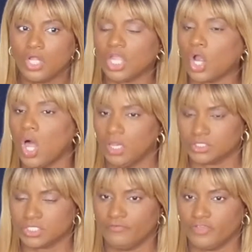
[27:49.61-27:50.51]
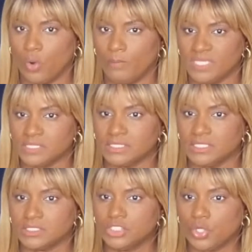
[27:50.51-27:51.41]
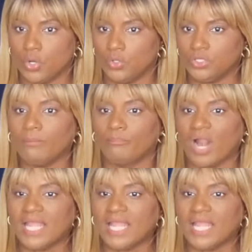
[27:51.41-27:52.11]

the colors of your own business, the